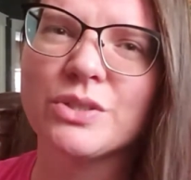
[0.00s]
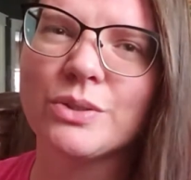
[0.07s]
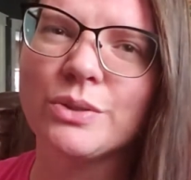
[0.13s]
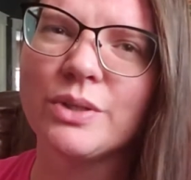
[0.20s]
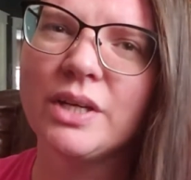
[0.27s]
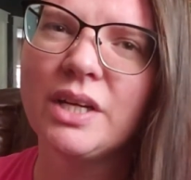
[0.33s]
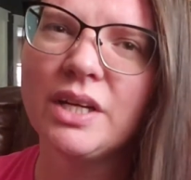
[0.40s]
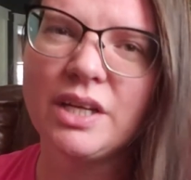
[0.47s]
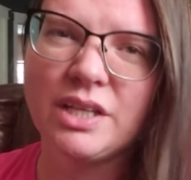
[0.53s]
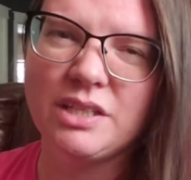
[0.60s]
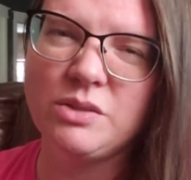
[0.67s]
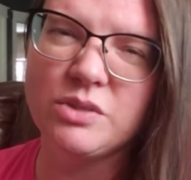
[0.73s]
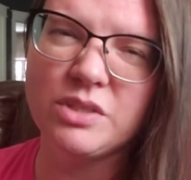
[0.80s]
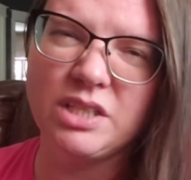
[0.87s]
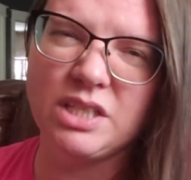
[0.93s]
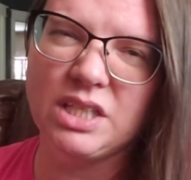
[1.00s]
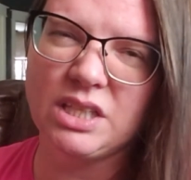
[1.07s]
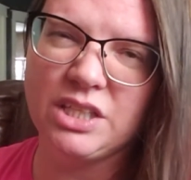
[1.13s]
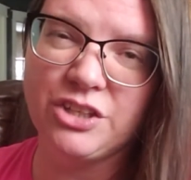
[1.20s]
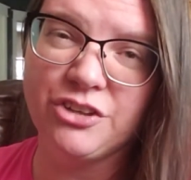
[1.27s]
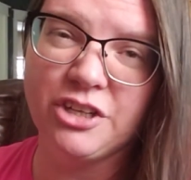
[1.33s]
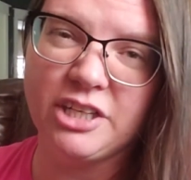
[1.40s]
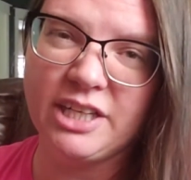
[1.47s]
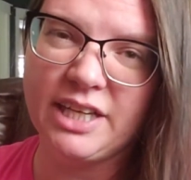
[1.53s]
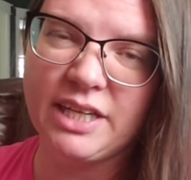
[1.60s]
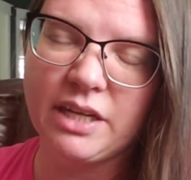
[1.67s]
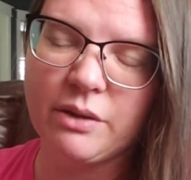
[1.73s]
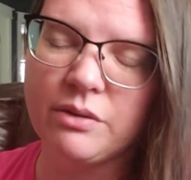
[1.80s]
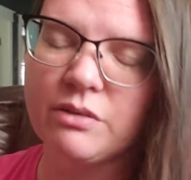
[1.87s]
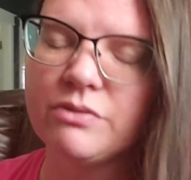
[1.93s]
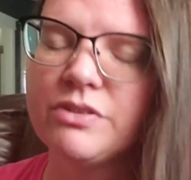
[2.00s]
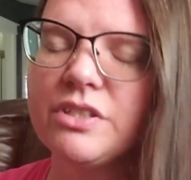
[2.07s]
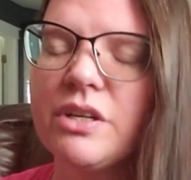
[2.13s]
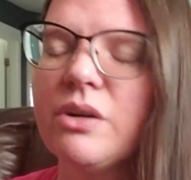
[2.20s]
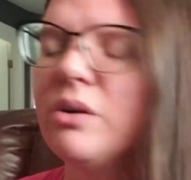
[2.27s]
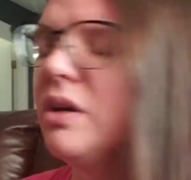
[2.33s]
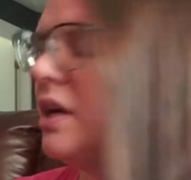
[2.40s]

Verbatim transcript: to use anything that you're going to eat out of. So